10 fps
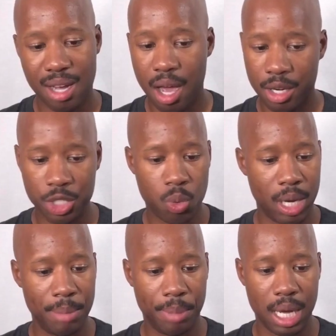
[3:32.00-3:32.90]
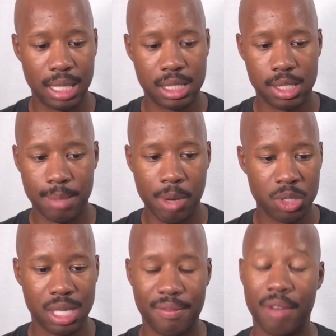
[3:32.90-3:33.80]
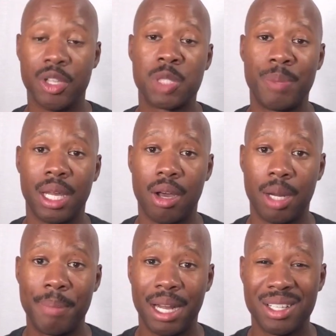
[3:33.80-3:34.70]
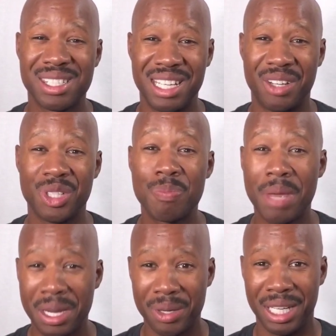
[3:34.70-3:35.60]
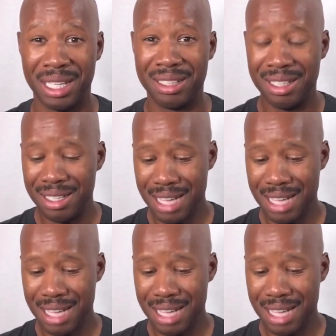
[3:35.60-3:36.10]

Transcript: 120 bucks, most I've ever spent on a pair of sneakers, period.